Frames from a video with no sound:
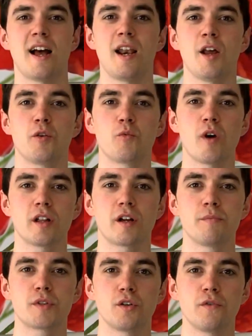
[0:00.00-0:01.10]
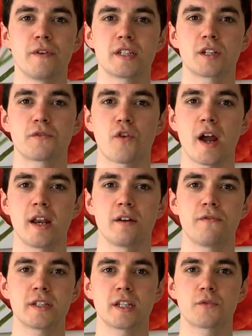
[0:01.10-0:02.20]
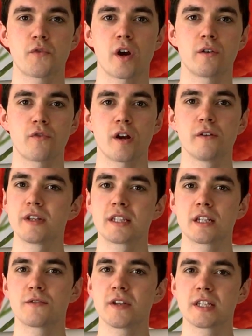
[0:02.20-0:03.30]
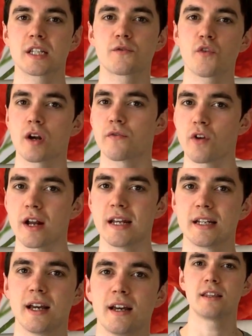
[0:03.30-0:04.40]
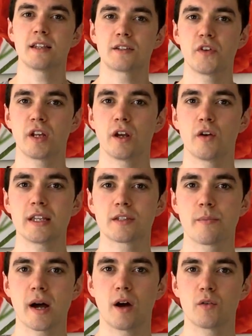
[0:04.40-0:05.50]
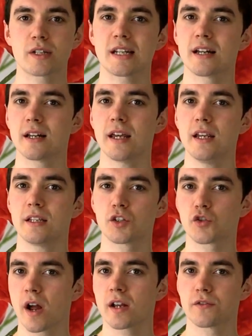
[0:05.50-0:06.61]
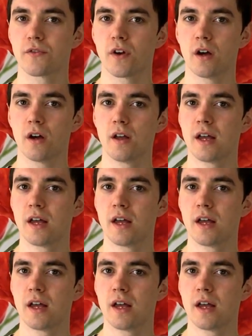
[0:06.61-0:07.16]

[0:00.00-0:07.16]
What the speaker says: Hello and welcome to Physics Friend, Physics Friend, Physics Friend. This video is about heat transfer.